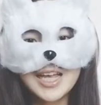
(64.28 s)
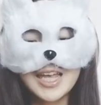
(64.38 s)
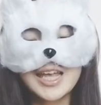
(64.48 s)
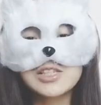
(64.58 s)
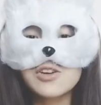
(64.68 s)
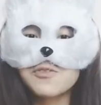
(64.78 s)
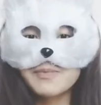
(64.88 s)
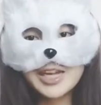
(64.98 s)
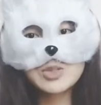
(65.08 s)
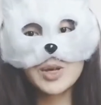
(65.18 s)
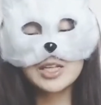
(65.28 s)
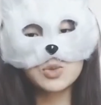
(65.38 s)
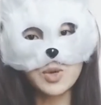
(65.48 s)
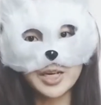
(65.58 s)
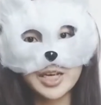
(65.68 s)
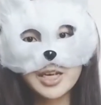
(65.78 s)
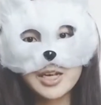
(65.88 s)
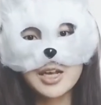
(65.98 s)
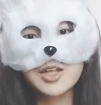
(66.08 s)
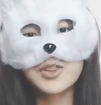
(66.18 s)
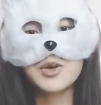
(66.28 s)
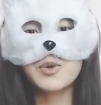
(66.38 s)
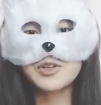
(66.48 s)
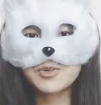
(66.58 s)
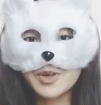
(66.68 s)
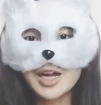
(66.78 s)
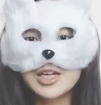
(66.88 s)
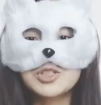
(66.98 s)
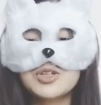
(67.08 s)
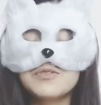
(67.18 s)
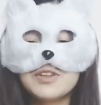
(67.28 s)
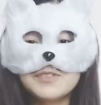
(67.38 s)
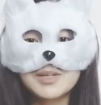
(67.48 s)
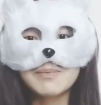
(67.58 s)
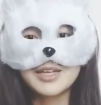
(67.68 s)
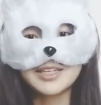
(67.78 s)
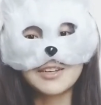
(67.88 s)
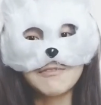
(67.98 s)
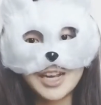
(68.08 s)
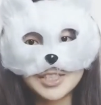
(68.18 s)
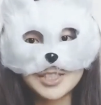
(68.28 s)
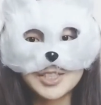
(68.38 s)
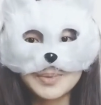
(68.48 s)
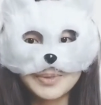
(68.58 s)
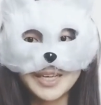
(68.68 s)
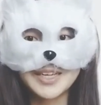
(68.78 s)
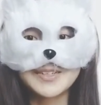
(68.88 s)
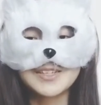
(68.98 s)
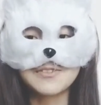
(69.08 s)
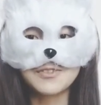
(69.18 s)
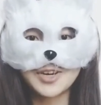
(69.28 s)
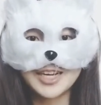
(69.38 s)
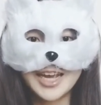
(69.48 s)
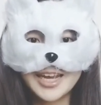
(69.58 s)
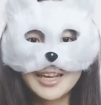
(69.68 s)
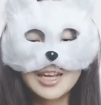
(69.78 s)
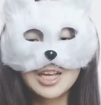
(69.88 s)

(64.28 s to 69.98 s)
As of May 2020, there were 350 million registered players on Fortnite,